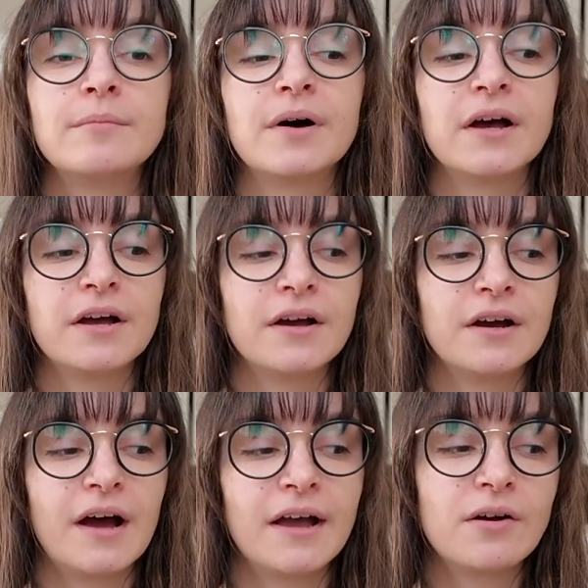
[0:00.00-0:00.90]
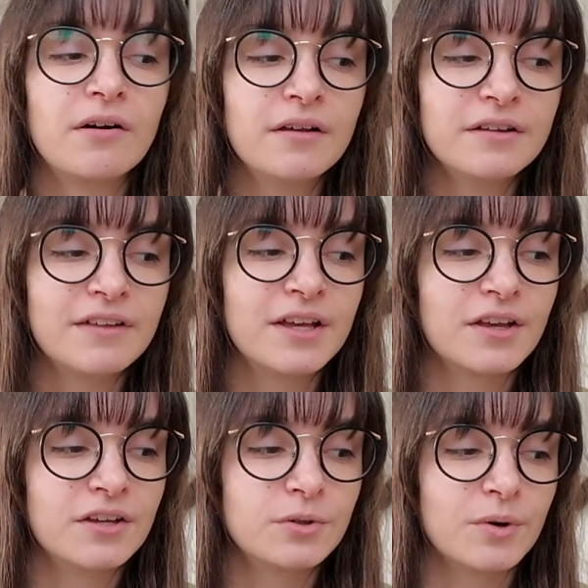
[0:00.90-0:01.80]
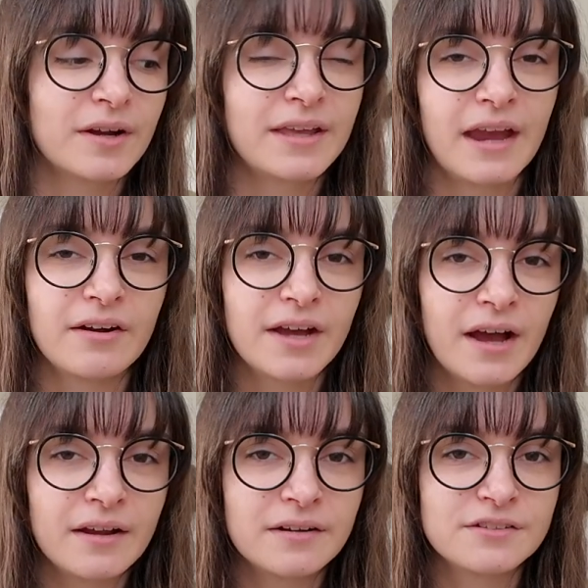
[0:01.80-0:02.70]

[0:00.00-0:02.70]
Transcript: But I call it like your carry-on.